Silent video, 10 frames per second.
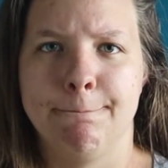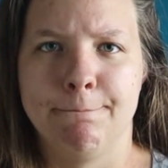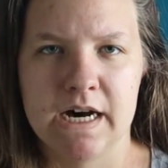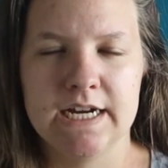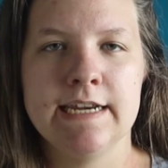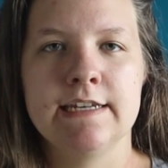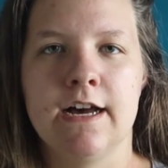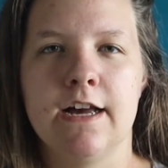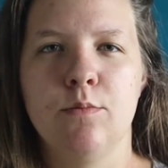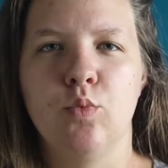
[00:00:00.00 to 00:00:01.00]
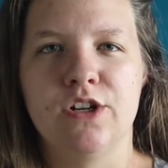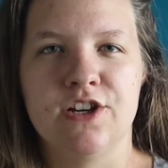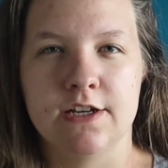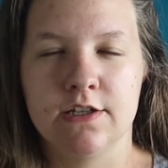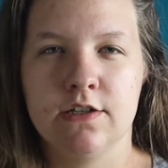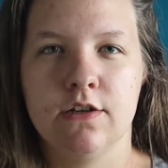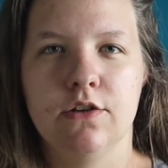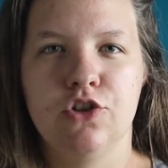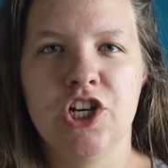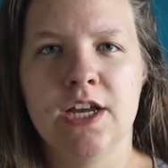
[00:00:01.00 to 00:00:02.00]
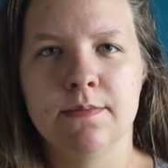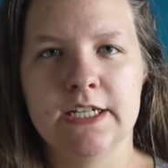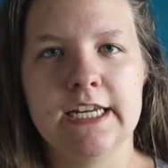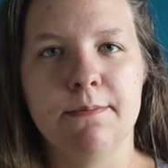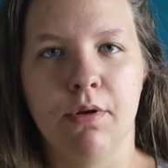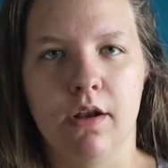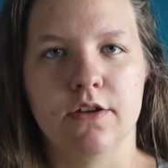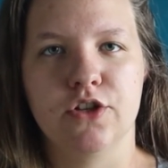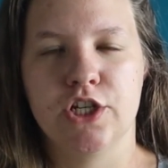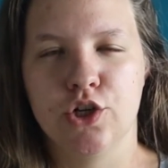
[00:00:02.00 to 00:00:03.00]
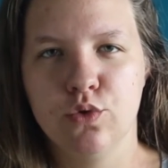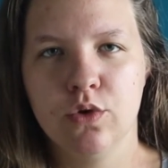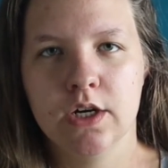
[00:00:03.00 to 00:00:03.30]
my time, which is GMT +2.